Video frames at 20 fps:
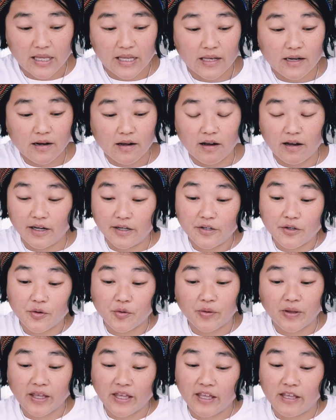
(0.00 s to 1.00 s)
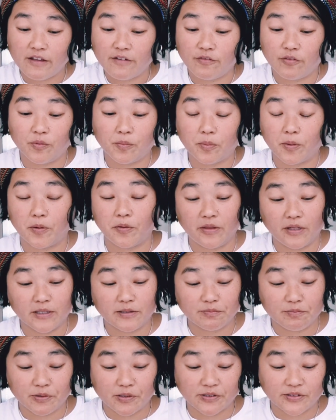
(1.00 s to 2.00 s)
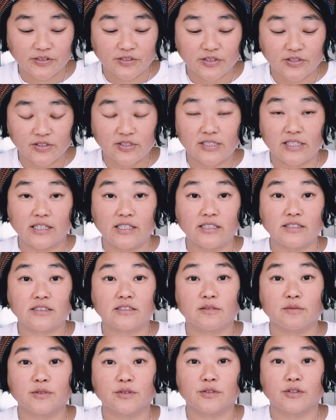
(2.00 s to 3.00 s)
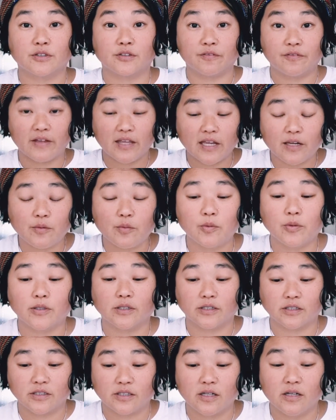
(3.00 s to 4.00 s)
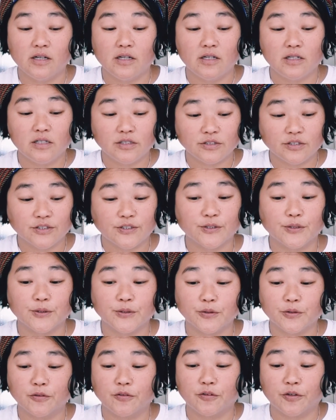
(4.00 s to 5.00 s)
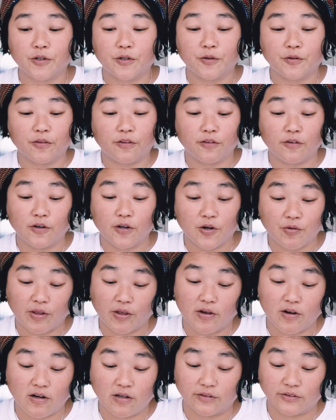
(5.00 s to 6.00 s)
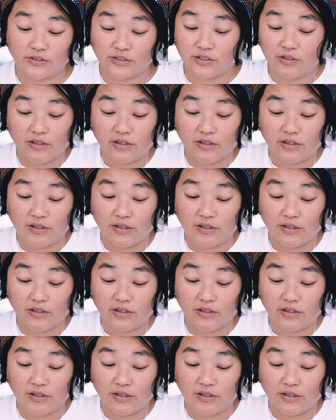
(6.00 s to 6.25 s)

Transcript: In either way, for both these persons, there is some sort of inward soul growth going on.